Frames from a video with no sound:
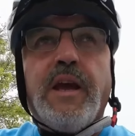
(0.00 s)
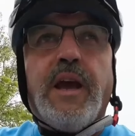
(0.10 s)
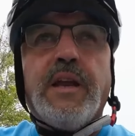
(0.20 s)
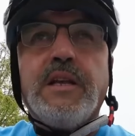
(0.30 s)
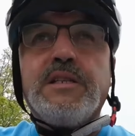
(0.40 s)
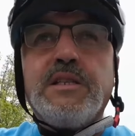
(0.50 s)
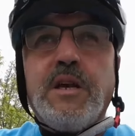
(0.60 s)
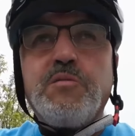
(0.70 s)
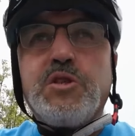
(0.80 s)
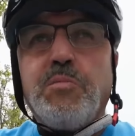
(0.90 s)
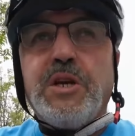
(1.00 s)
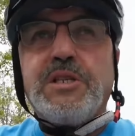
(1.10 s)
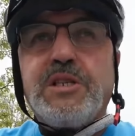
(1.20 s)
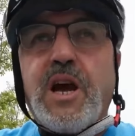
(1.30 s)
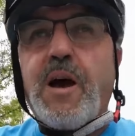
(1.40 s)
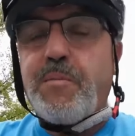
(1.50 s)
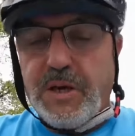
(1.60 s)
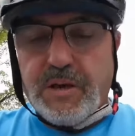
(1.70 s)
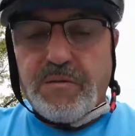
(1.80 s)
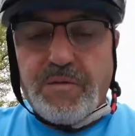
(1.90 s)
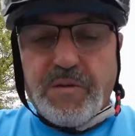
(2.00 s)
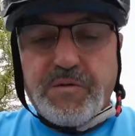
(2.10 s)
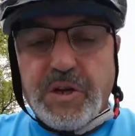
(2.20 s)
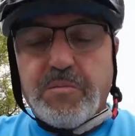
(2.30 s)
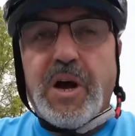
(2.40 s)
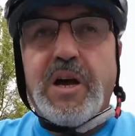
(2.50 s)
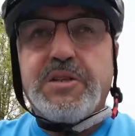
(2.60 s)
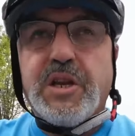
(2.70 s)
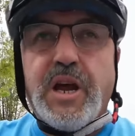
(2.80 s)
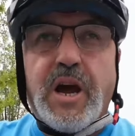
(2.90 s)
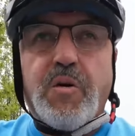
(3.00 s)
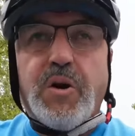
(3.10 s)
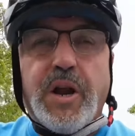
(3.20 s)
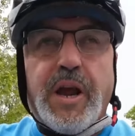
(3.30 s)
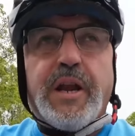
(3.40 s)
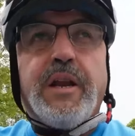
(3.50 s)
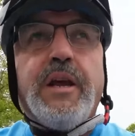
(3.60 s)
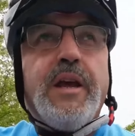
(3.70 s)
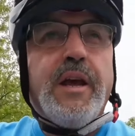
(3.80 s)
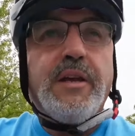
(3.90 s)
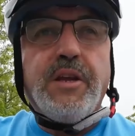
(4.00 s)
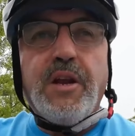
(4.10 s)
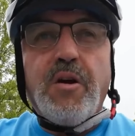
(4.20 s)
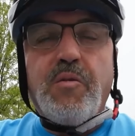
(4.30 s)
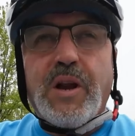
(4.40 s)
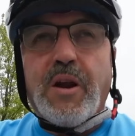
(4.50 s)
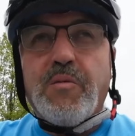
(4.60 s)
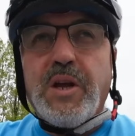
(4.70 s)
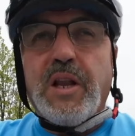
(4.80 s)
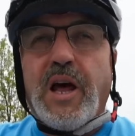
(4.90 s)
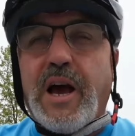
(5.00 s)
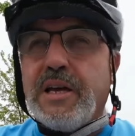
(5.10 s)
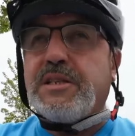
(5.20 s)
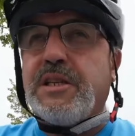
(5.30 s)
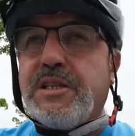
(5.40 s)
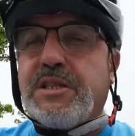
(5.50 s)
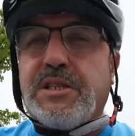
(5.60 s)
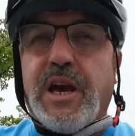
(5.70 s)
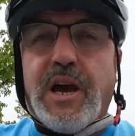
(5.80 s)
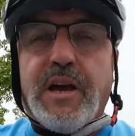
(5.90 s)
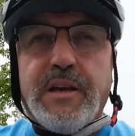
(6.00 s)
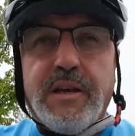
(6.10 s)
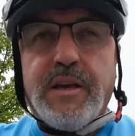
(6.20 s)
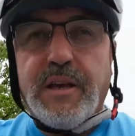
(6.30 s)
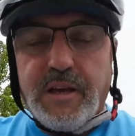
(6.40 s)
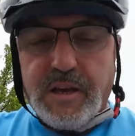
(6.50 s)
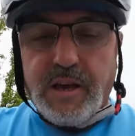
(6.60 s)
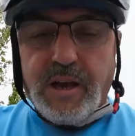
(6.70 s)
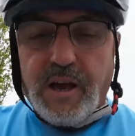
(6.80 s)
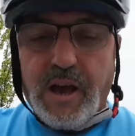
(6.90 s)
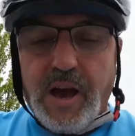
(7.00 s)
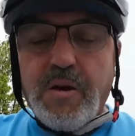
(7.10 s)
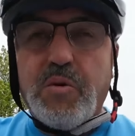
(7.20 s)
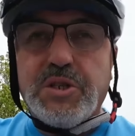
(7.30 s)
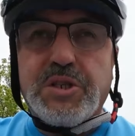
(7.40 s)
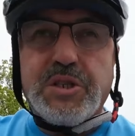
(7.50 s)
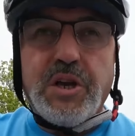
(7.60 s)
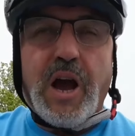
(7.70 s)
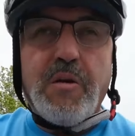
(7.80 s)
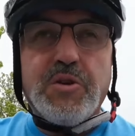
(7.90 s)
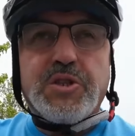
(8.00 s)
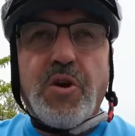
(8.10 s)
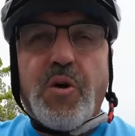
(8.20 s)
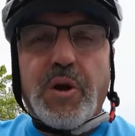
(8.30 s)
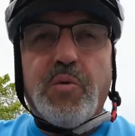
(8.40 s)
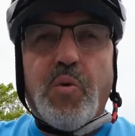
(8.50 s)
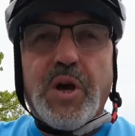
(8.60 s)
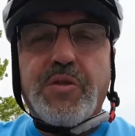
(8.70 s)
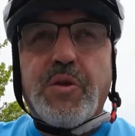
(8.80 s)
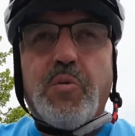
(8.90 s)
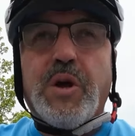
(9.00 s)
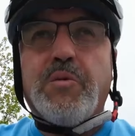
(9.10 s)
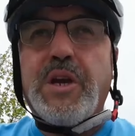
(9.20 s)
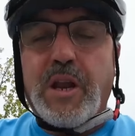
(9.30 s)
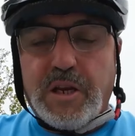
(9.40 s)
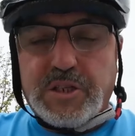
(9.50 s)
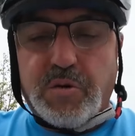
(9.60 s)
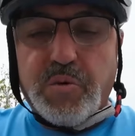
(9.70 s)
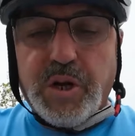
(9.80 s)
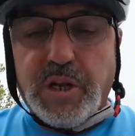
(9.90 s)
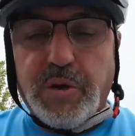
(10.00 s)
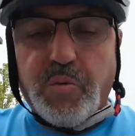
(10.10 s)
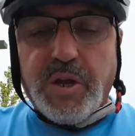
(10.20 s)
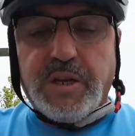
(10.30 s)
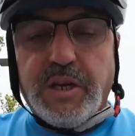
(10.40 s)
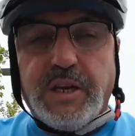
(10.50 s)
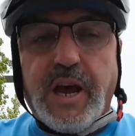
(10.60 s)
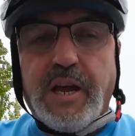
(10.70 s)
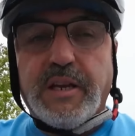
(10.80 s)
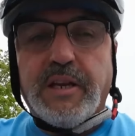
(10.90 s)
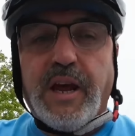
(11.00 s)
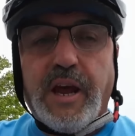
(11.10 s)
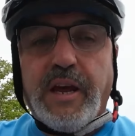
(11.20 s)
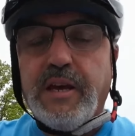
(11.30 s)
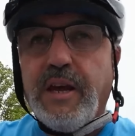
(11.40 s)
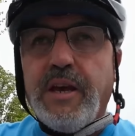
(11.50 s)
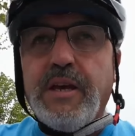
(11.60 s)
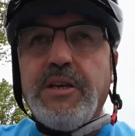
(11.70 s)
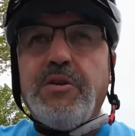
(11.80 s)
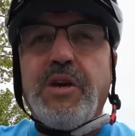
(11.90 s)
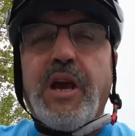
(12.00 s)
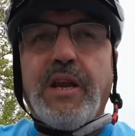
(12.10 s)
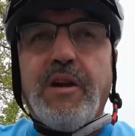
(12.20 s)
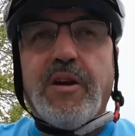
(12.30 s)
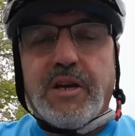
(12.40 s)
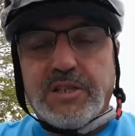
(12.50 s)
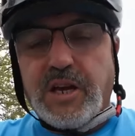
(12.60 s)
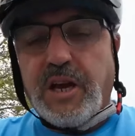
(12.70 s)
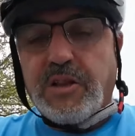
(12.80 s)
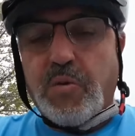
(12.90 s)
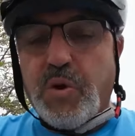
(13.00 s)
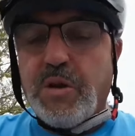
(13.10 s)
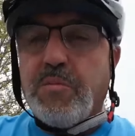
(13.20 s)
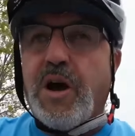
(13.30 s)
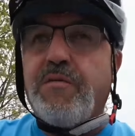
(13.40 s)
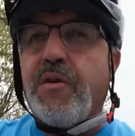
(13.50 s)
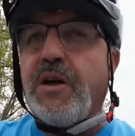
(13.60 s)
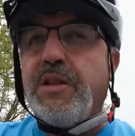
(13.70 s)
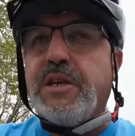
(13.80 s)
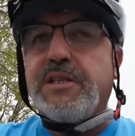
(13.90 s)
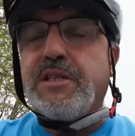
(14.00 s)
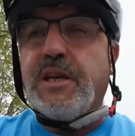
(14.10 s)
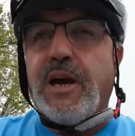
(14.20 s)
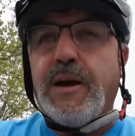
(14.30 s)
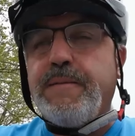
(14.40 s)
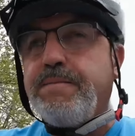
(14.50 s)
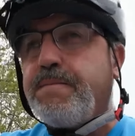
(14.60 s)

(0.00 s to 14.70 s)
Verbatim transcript: and it seems to be stopping at 15 miles an hour. And you know what I realized is uh, I was I was going with the wind. We got a, it's a really windy day today. You can't hear it because I got the wind muff on this uh,